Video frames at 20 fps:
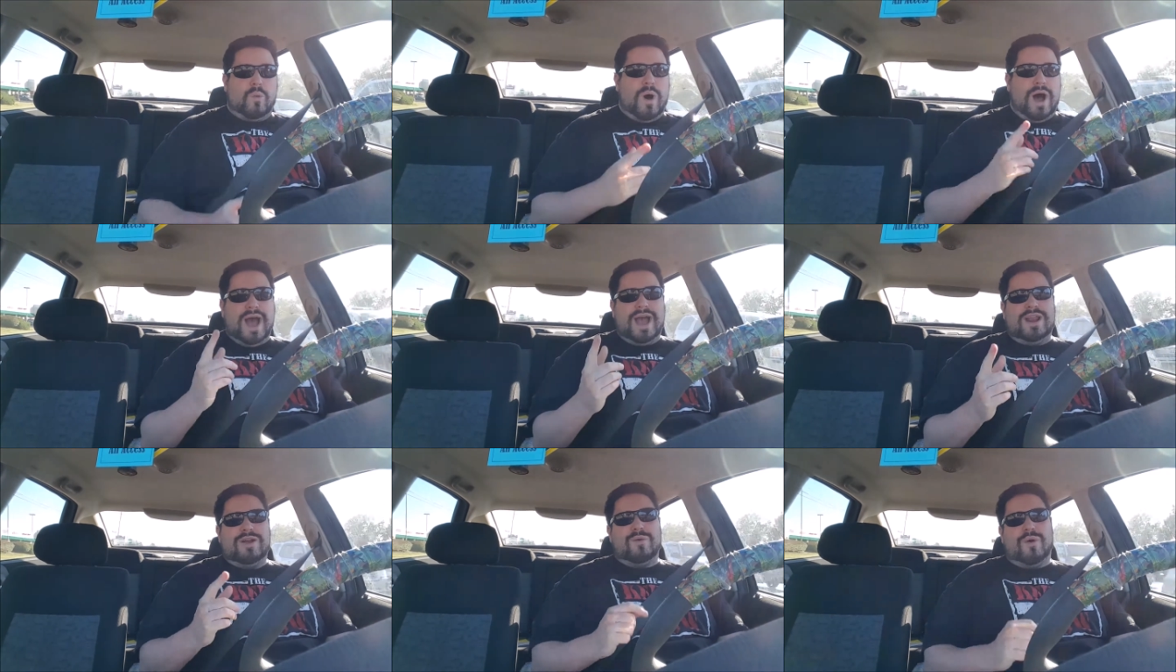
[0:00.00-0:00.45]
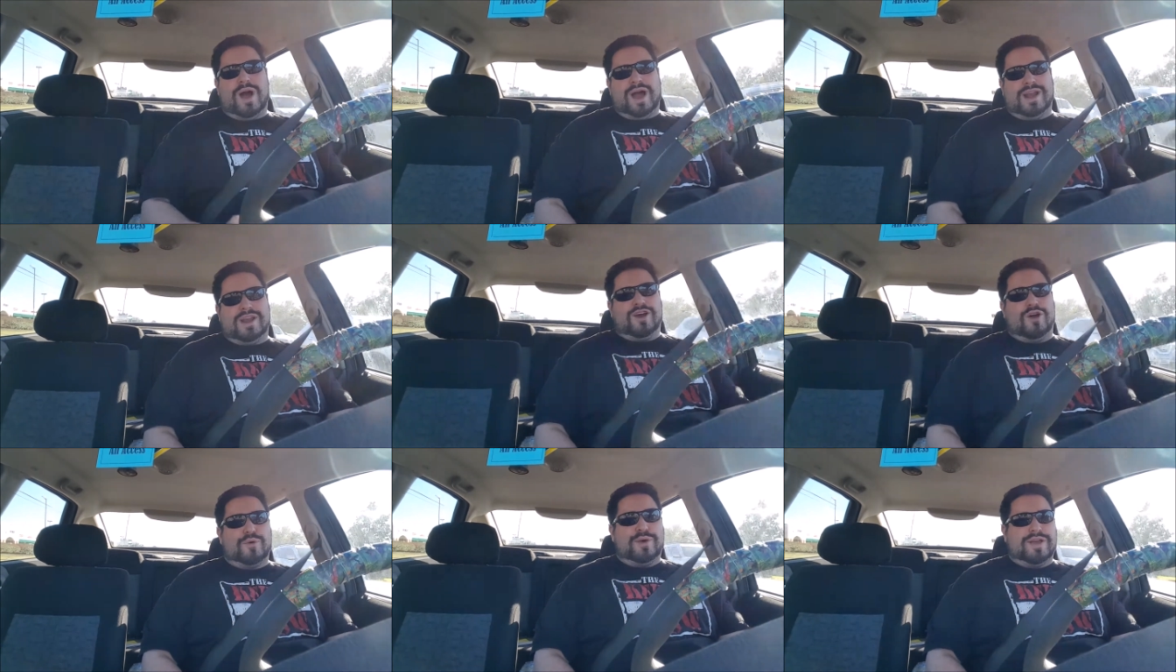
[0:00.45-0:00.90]
Why do
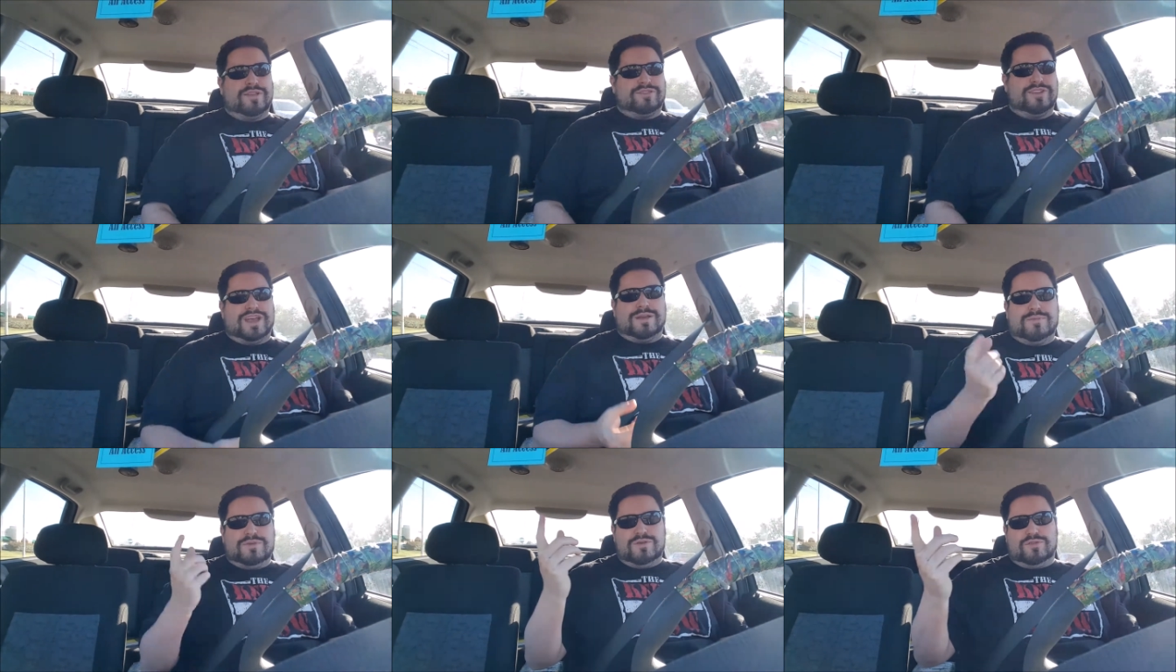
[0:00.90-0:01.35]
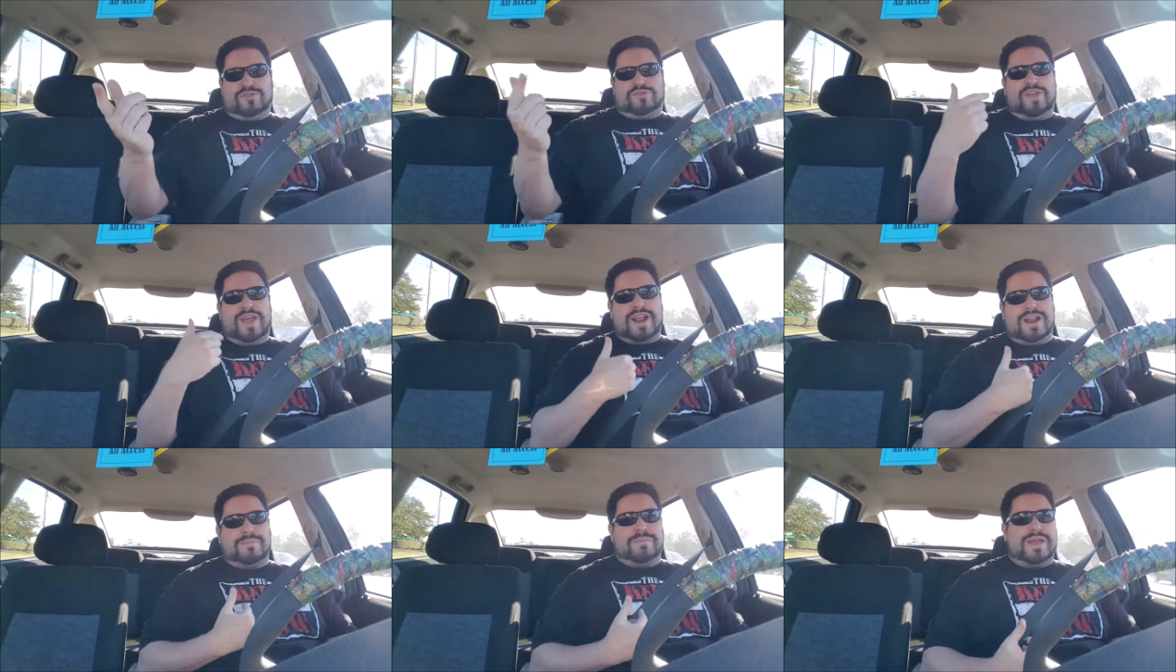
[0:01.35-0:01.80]
I know his name? You
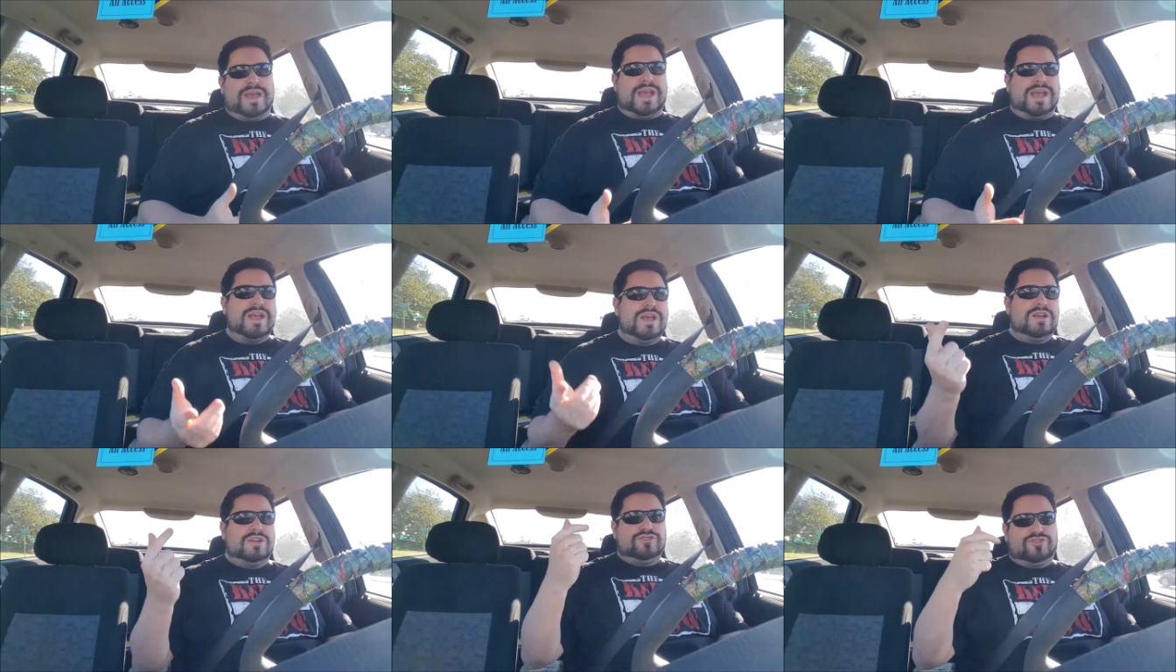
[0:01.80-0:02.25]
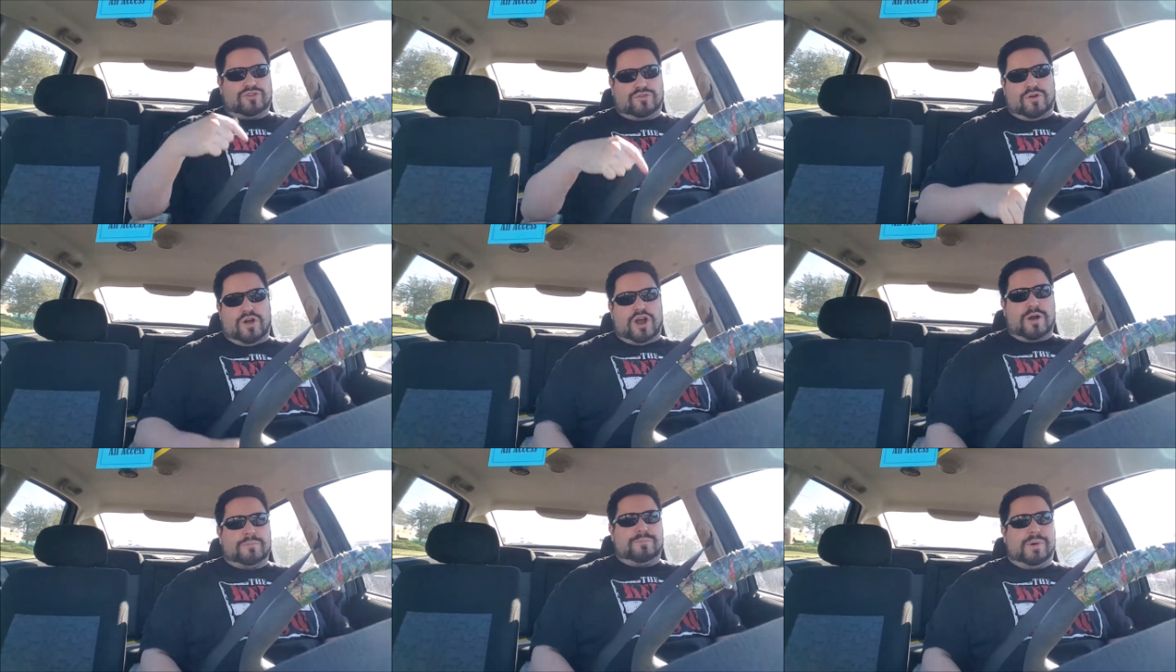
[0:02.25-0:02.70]
say to me,
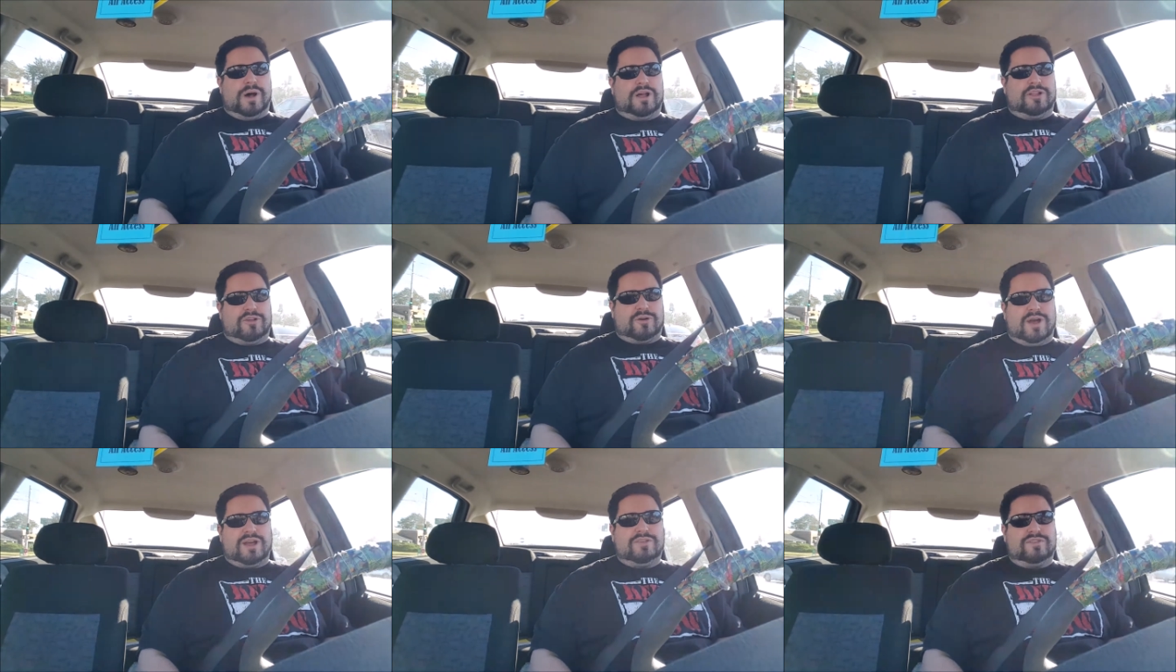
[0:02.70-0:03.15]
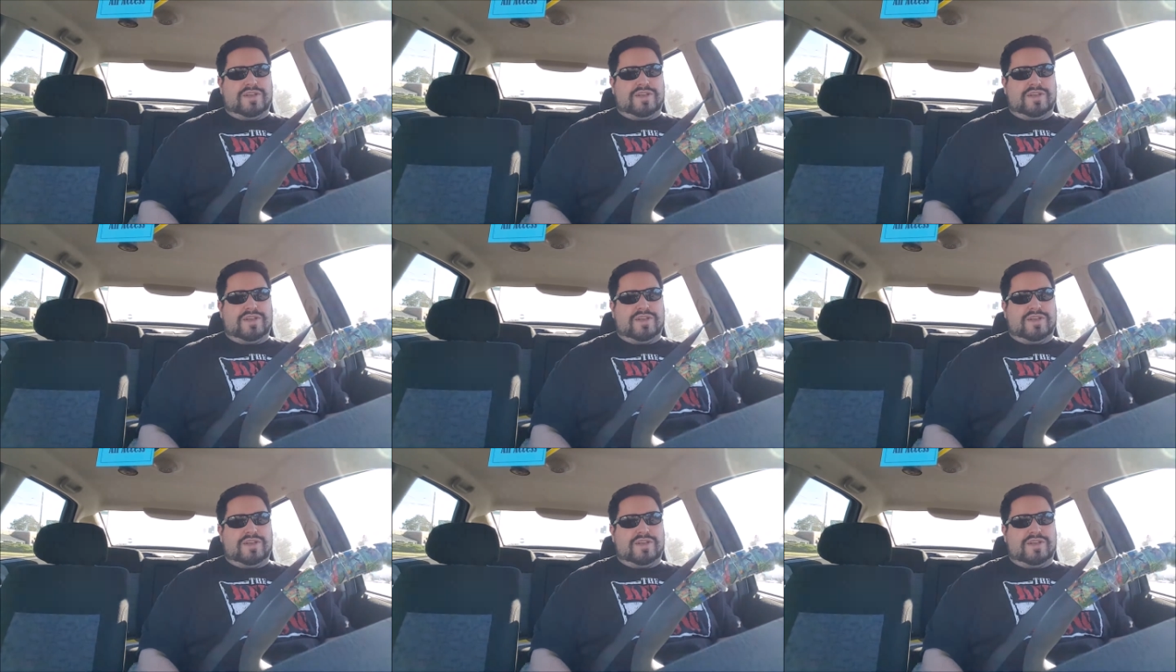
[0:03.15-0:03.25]
Gerard Butler. I